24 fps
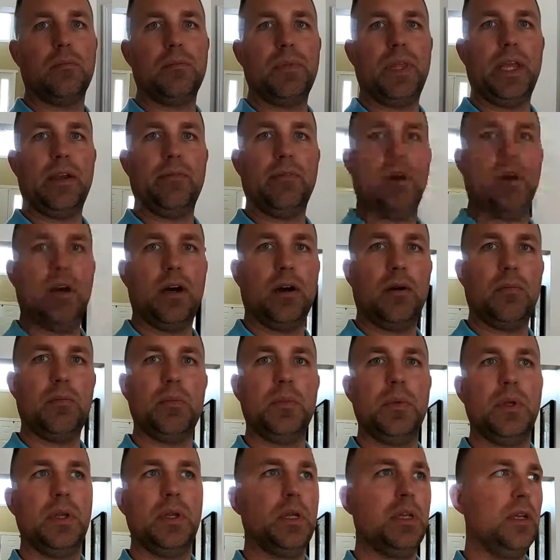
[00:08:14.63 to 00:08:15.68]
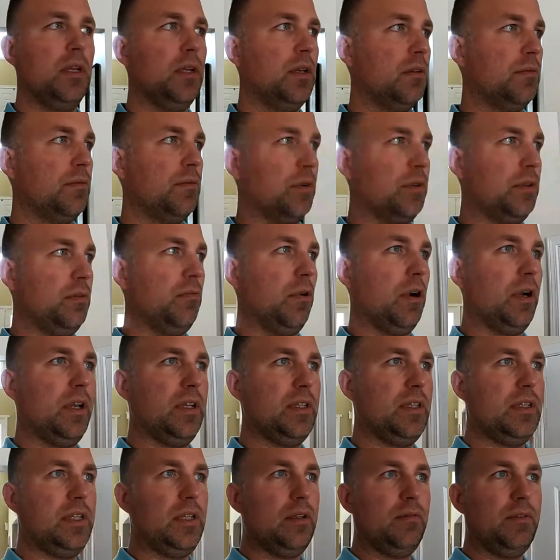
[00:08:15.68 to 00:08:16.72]
they have a hub for
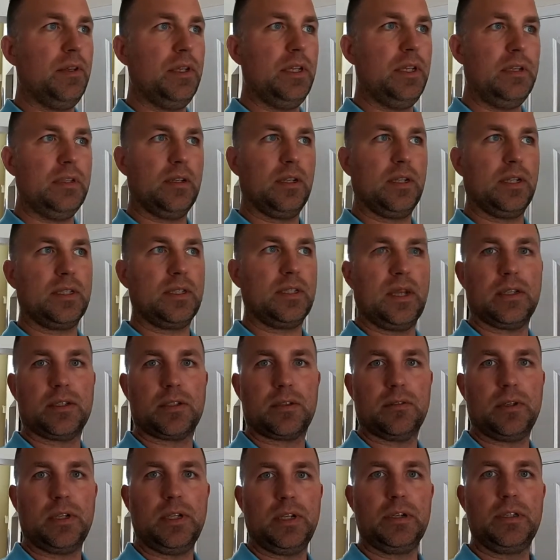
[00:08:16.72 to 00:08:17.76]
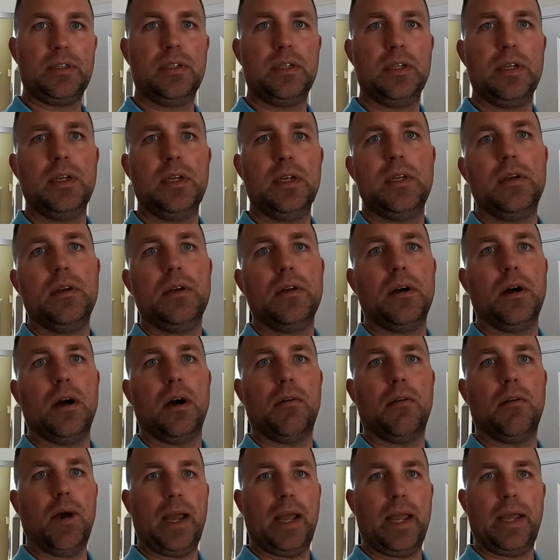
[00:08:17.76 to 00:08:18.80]
running TVs and accessories.
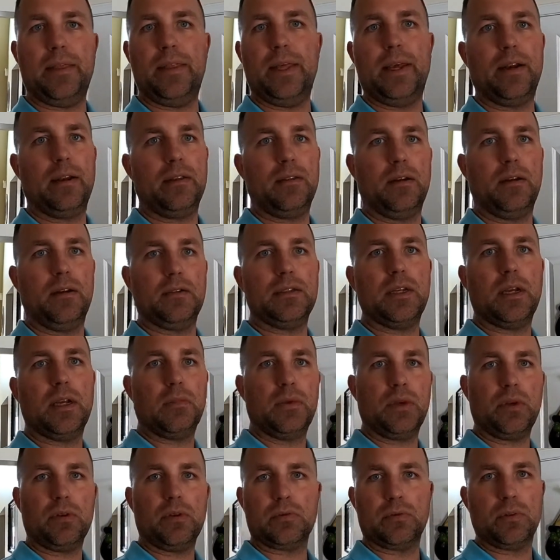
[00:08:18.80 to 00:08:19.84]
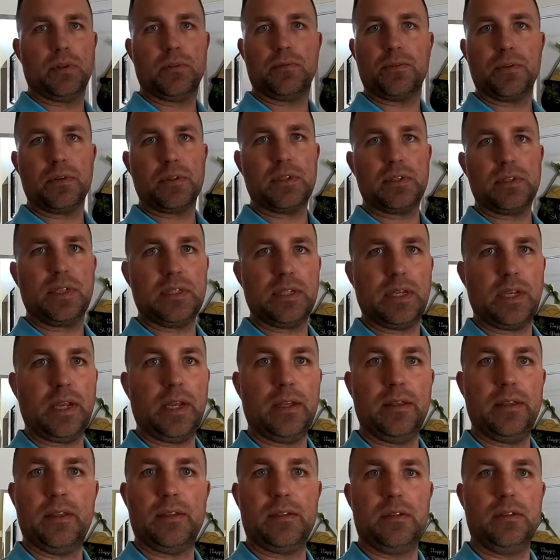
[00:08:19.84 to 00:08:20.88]
I had that a long time ago. It was one of the first things I
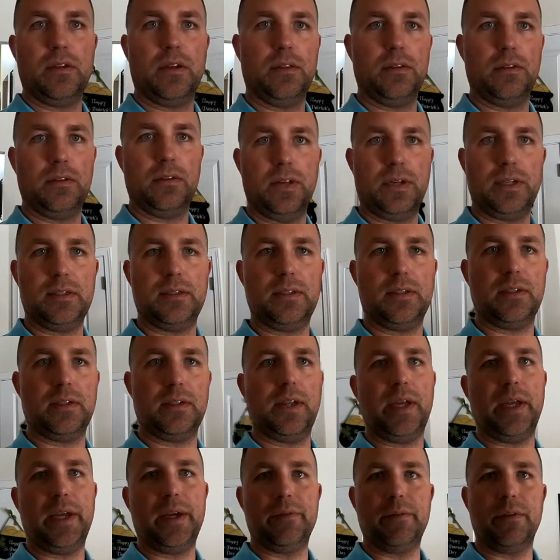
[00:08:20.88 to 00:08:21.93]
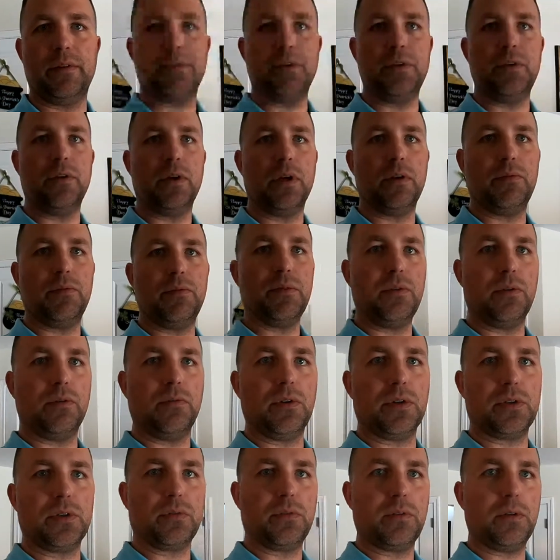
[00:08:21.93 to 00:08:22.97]
had. That's another nice thing to have if you don't have a
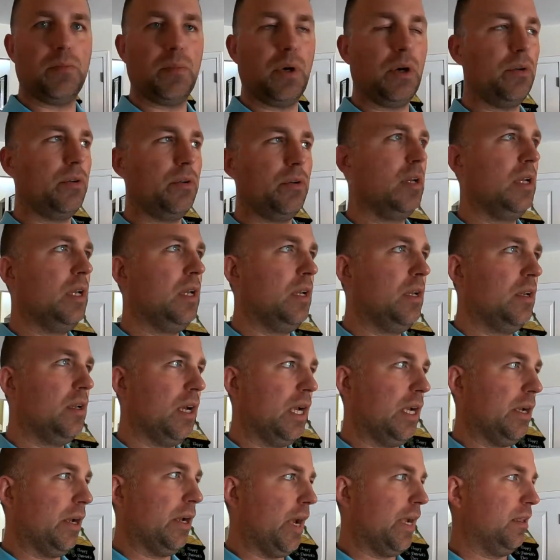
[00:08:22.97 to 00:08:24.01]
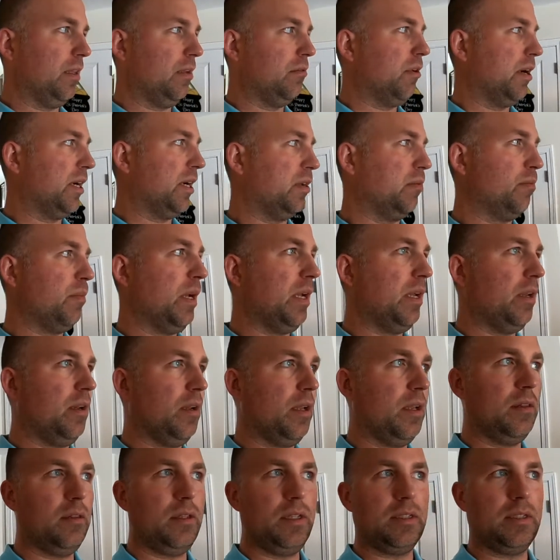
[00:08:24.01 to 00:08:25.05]
universal remote. I highly recommend
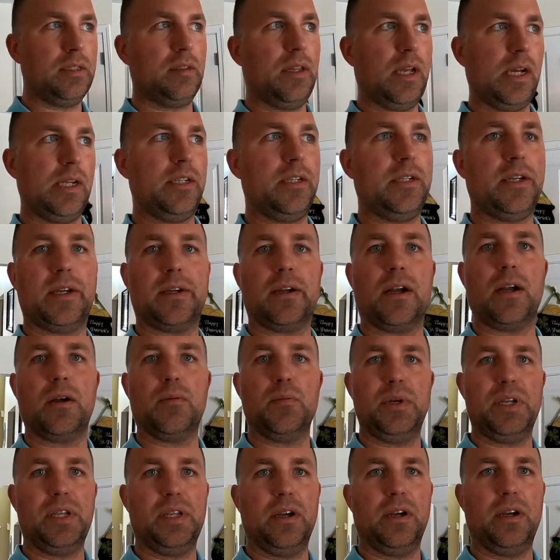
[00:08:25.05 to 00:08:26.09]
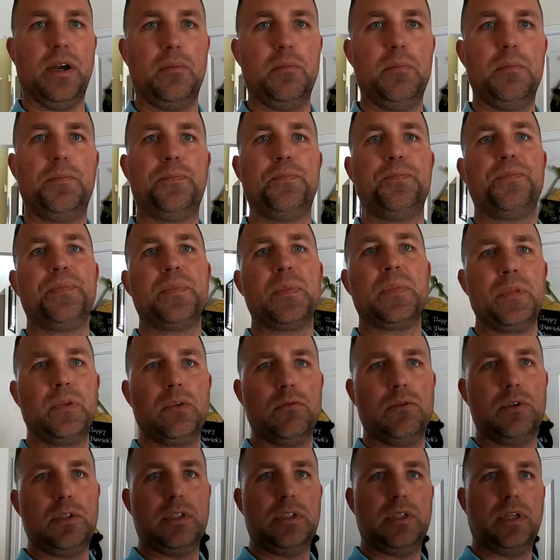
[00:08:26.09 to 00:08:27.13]
at least a Logitech Harmony hub,
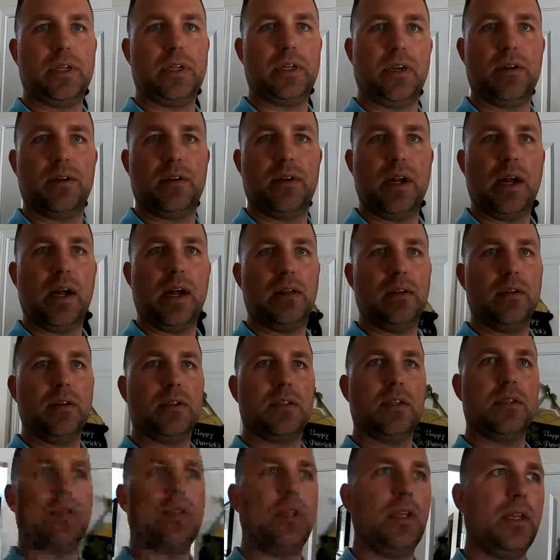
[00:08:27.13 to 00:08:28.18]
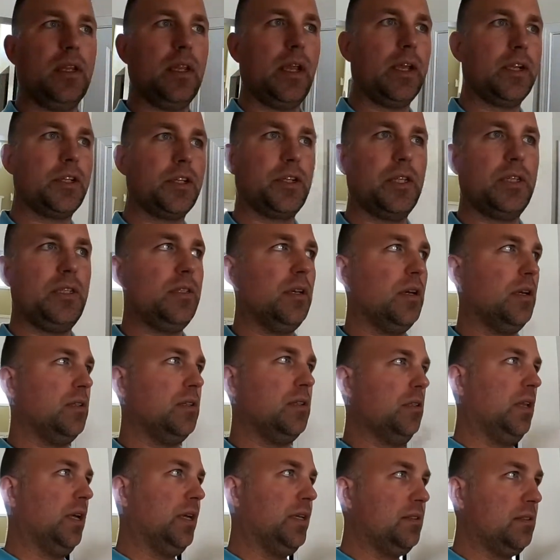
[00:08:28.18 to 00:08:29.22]
which is like $100. It actually does
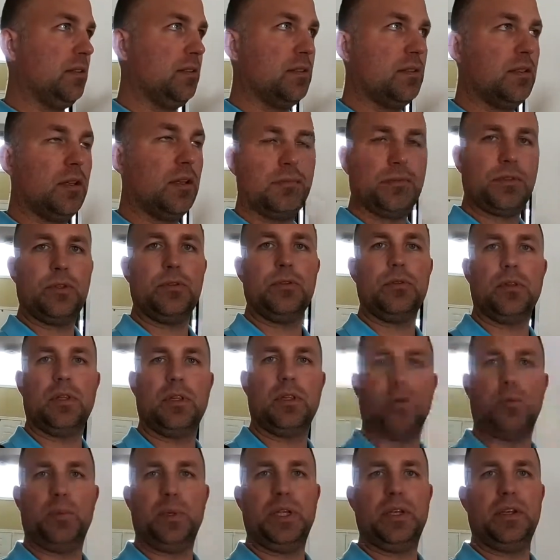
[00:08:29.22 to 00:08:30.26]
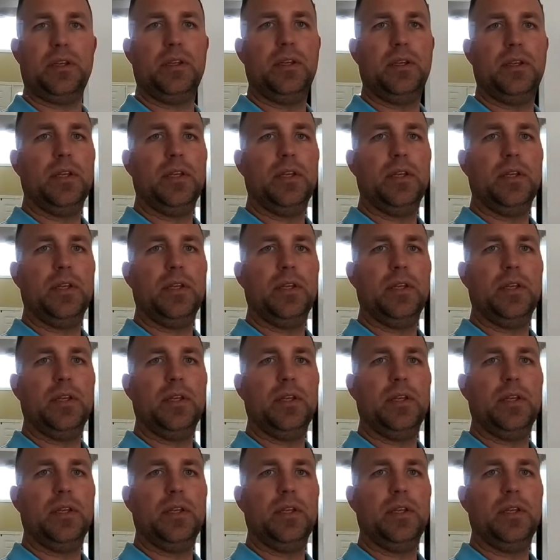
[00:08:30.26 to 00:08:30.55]
lights and stuff too a little bit.